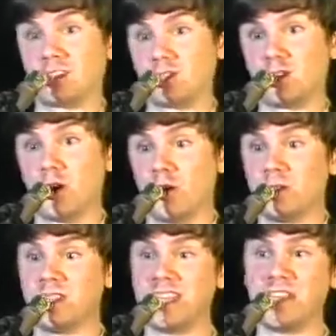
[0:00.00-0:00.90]
So,
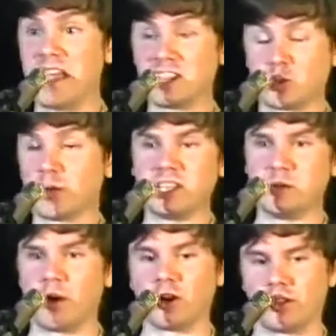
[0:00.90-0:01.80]
and that's really
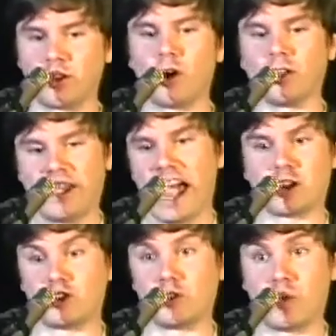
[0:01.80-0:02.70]
part of the call to
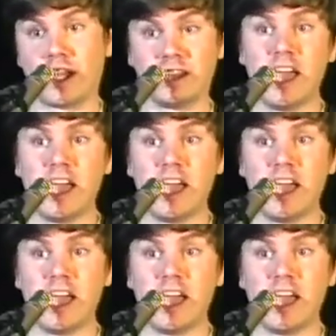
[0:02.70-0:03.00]
action, right?